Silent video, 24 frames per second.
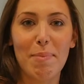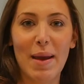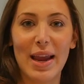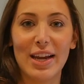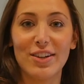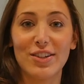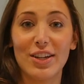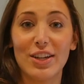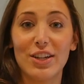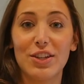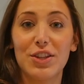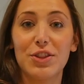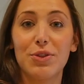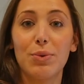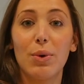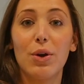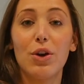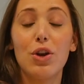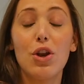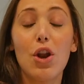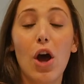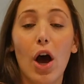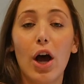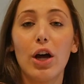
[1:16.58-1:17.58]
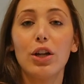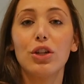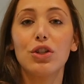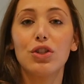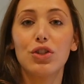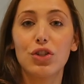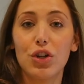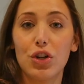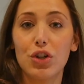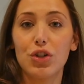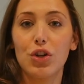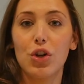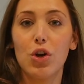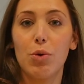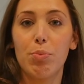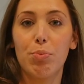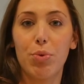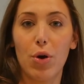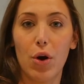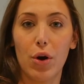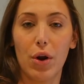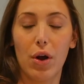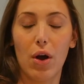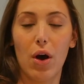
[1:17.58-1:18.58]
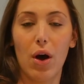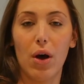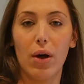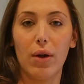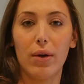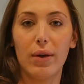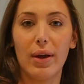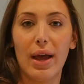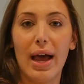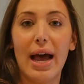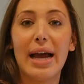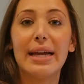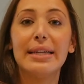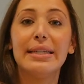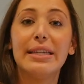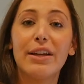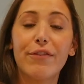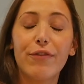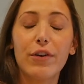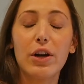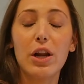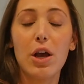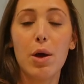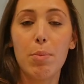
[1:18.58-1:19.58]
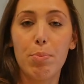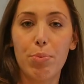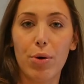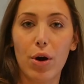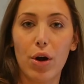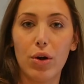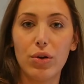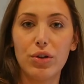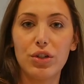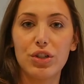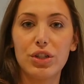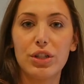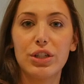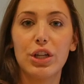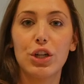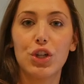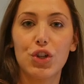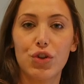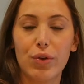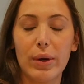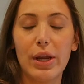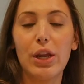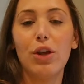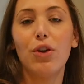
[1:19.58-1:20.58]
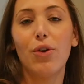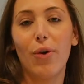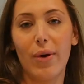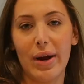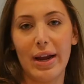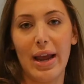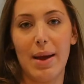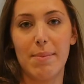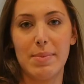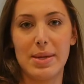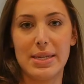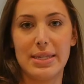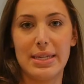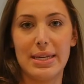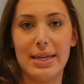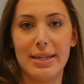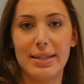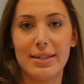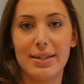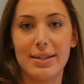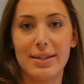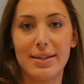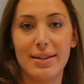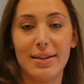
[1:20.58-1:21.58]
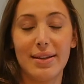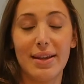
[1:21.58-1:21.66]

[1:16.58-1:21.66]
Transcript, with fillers: patients through a non surgical protocol, a different approach to treat your gum disease.